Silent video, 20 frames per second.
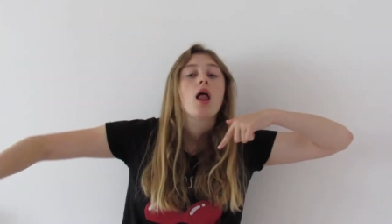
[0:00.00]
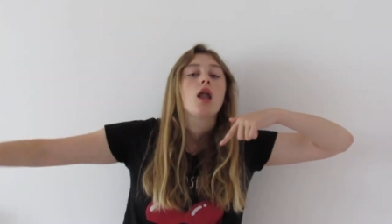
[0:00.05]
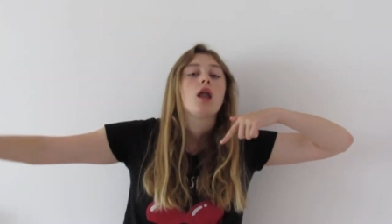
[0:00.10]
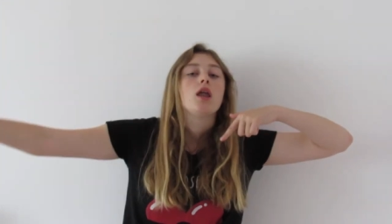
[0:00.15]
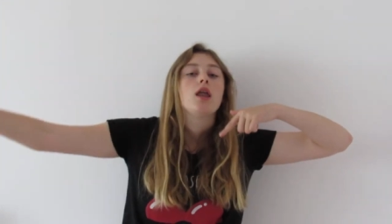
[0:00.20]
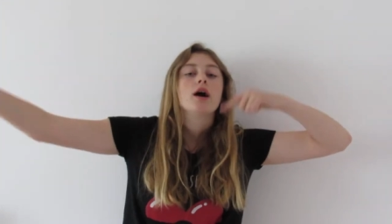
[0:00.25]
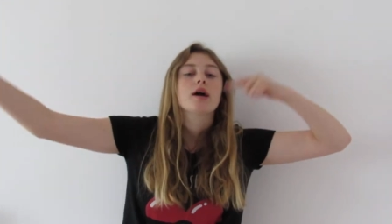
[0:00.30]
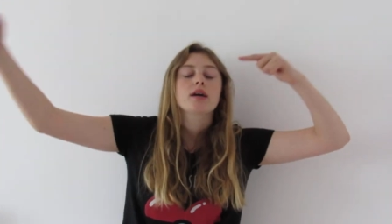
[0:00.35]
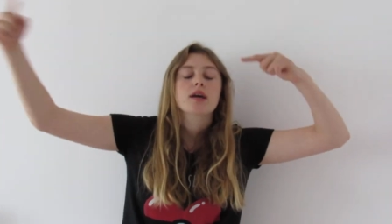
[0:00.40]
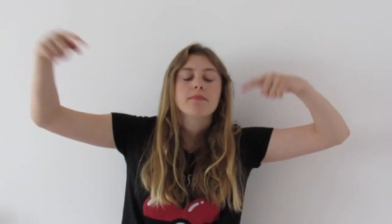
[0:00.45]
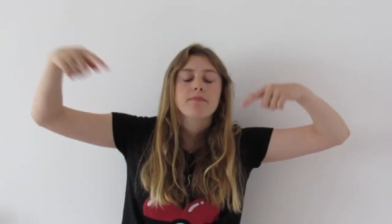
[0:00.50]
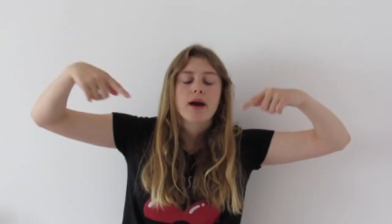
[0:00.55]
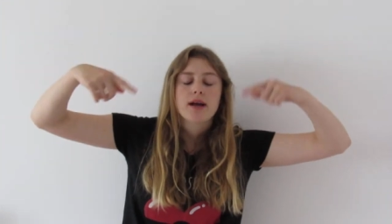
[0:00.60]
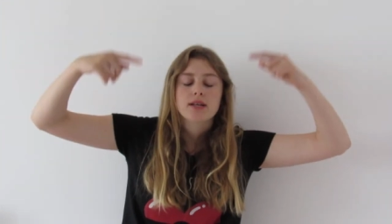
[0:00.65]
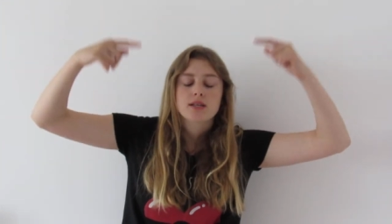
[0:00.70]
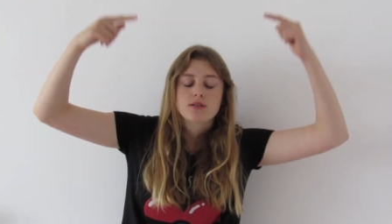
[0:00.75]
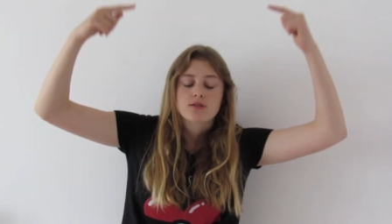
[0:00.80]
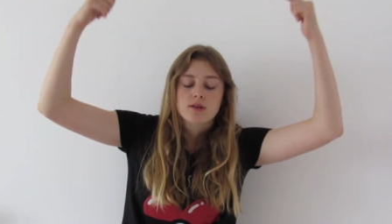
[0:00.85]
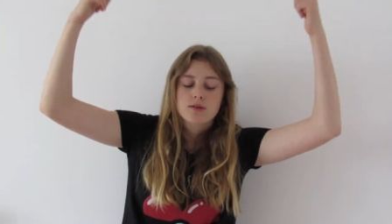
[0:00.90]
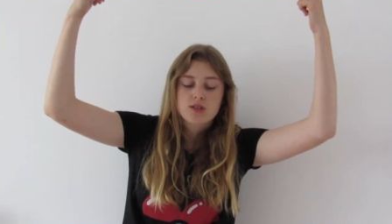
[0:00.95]
look in my
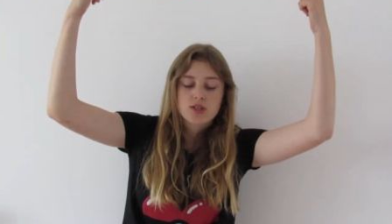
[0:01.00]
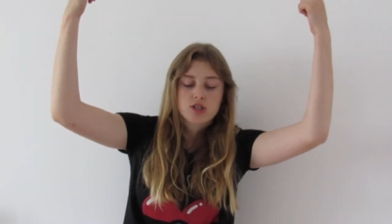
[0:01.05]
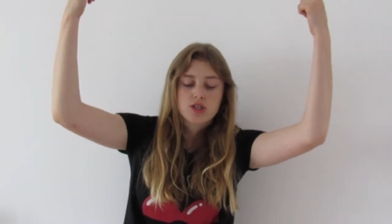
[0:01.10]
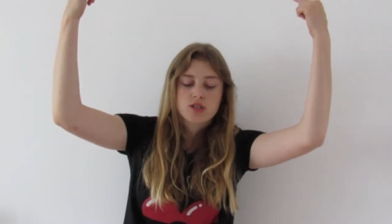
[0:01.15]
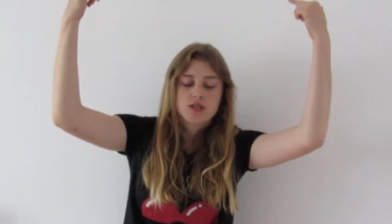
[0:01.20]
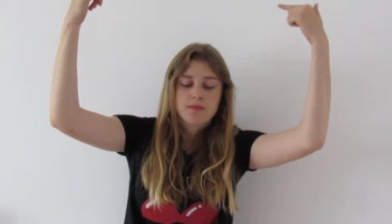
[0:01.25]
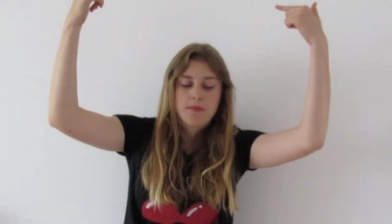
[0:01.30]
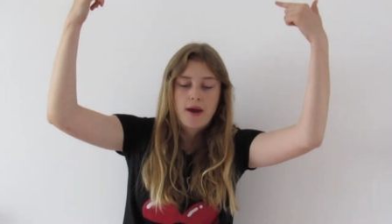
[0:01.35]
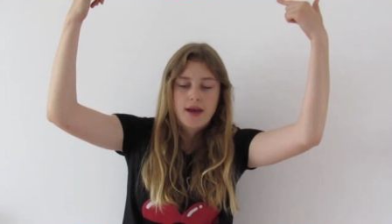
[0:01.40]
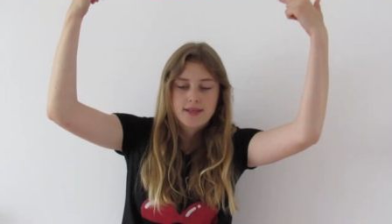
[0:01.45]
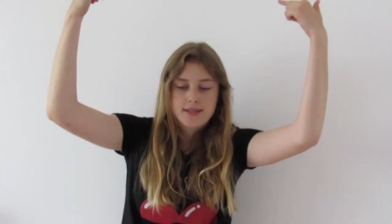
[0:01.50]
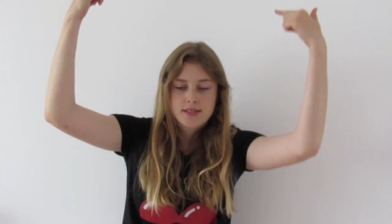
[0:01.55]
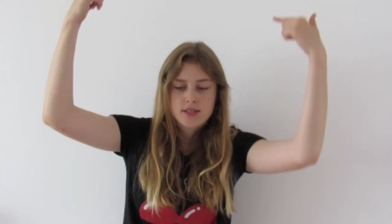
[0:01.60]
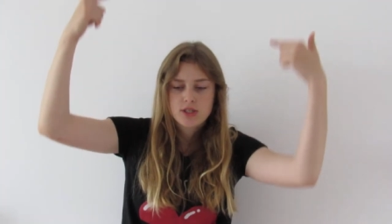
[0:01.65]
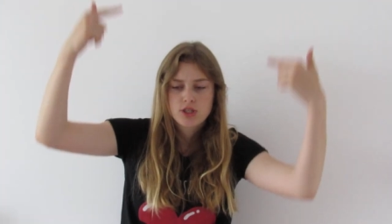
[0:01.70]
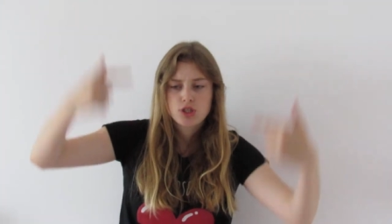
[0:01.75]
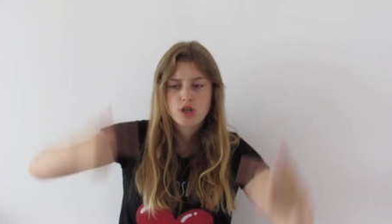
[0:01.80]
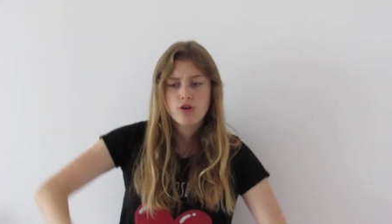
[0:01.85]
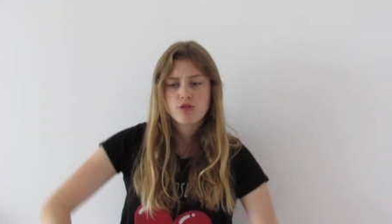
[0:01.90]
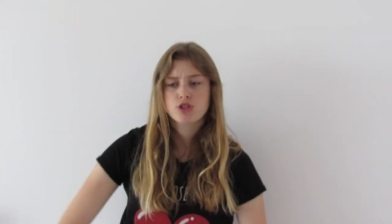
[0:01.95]
description to see my
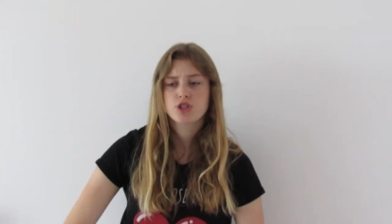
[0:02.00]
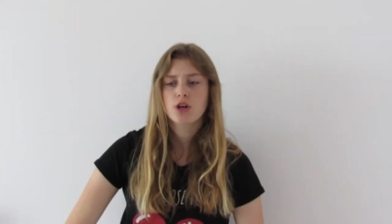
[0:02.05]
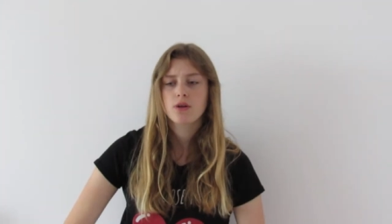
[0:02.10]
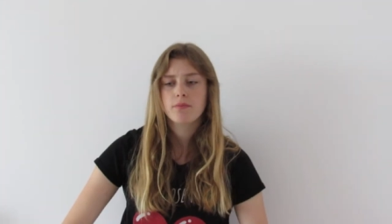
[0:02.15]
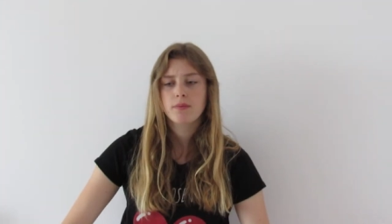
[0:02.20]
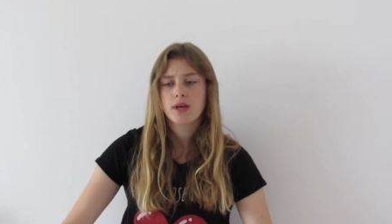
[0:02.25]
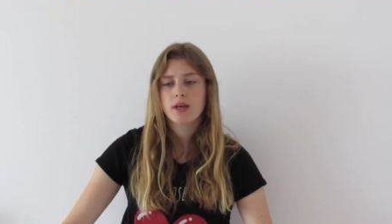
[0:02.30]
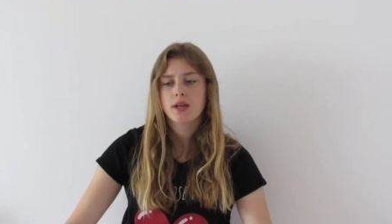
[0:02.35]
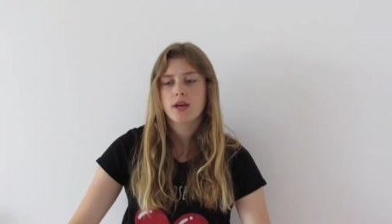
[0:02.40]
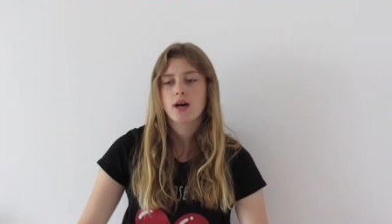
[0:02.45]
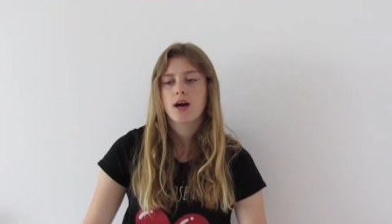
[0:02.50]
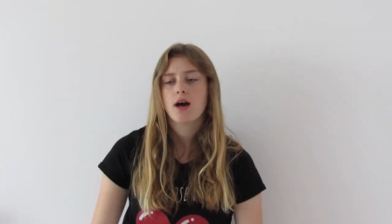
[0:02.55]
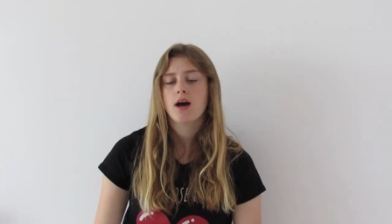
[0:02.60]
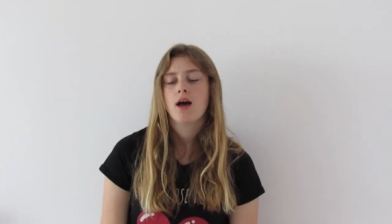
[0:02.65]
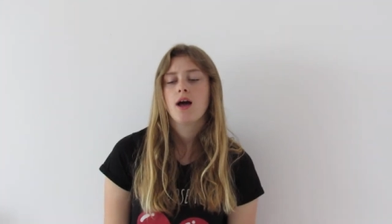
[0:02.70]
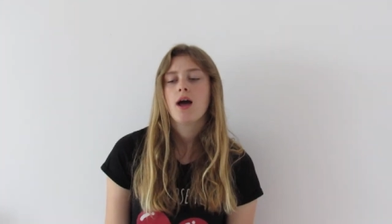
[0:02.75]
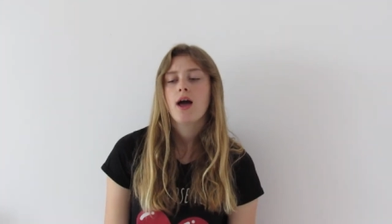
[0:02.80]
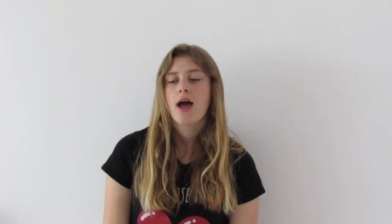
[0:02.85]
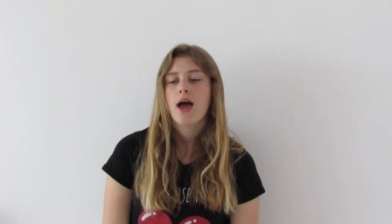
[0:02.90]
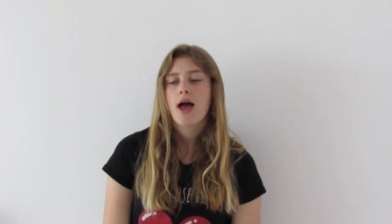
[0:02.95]
social media,
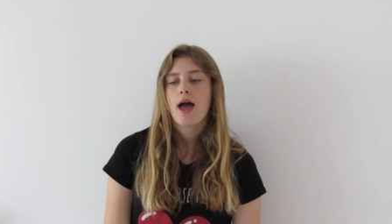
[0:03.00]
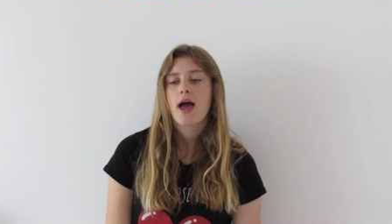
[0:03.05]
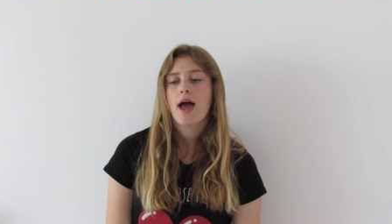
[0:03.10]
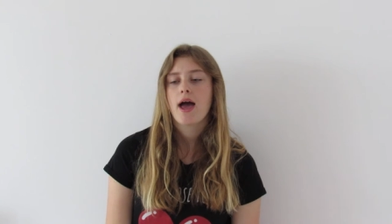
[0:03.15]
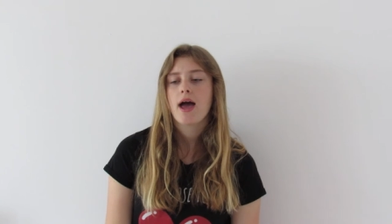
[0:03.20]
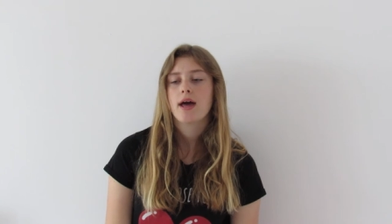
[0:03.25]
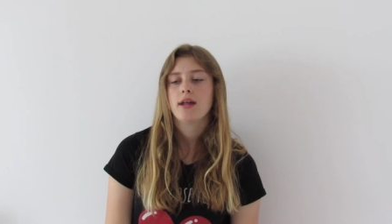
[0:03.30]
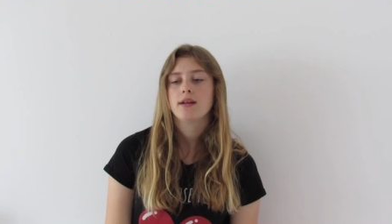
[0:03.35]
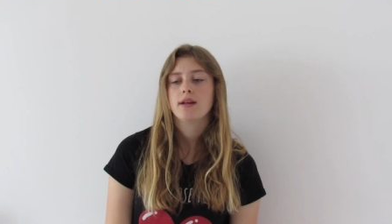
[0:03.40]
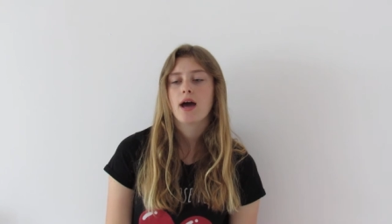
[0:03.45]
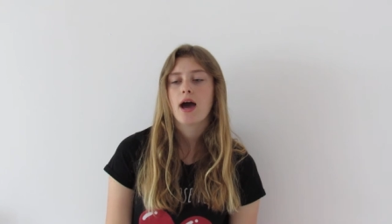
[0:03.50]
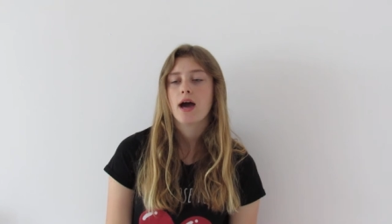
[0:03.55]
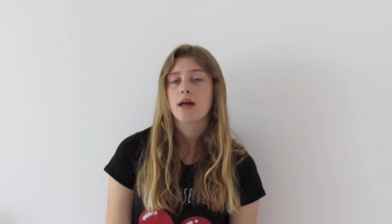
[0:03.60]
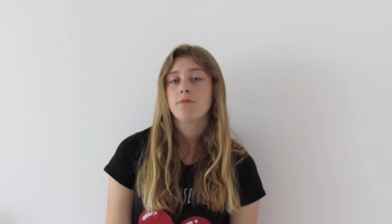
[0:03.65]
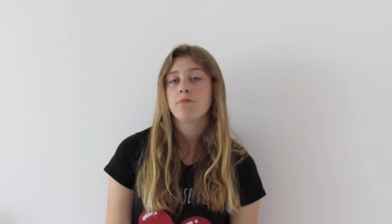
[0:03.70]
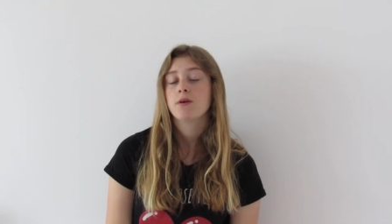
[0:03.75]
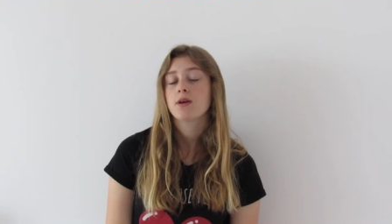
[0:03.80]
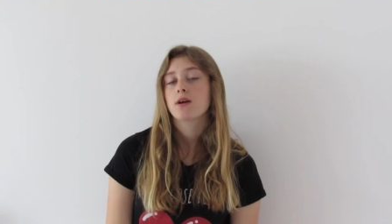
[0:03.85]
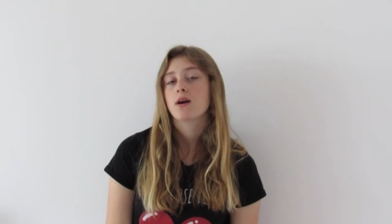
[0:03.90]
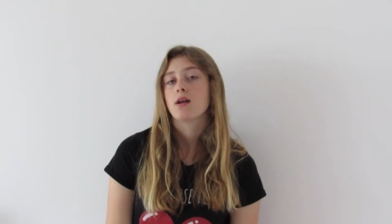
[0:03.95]
and
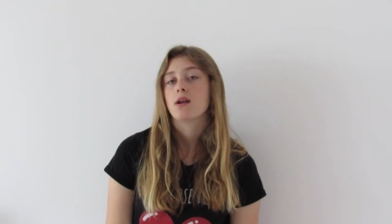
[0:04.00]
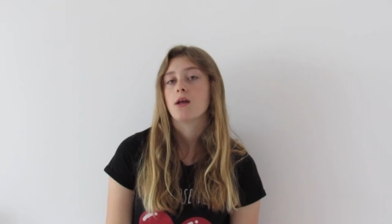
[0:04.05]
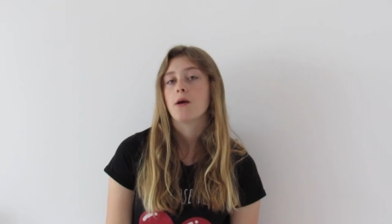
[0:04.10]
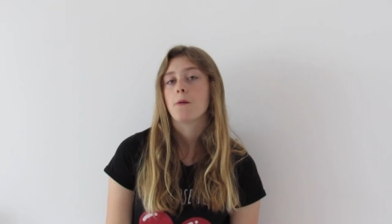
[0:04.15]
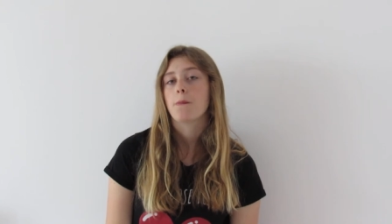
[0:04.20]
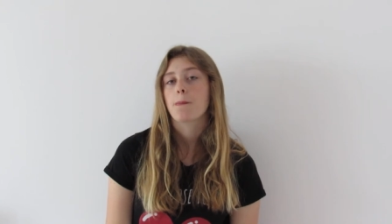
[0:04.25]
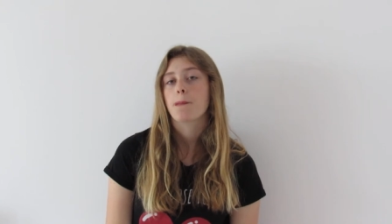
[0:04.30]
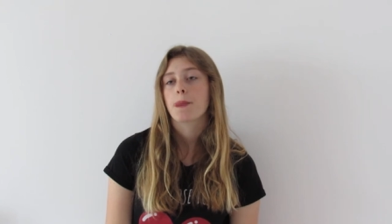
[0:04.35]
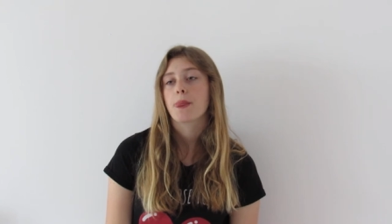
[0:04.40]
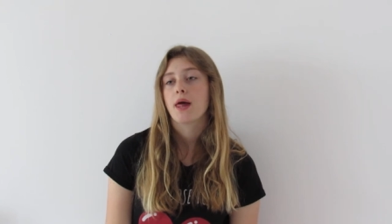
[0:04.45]
add me on it.